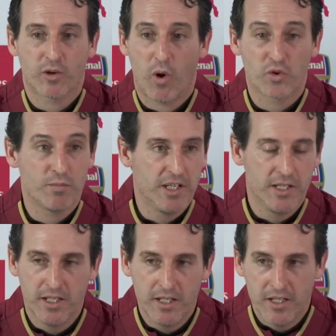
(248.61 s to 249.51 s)
close to
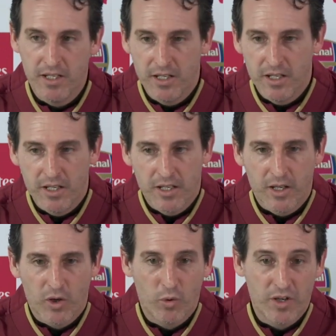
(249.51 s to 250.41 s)
me,
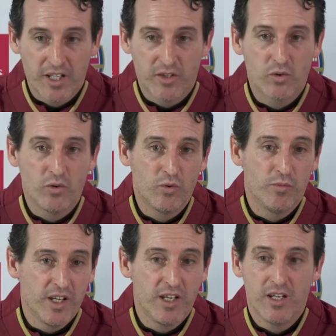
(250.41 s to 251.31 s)
we need to
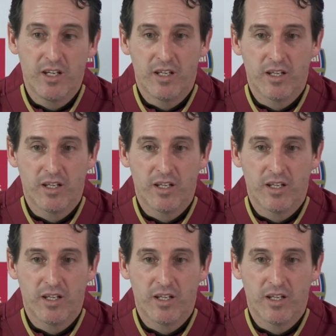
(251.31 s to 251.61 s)
be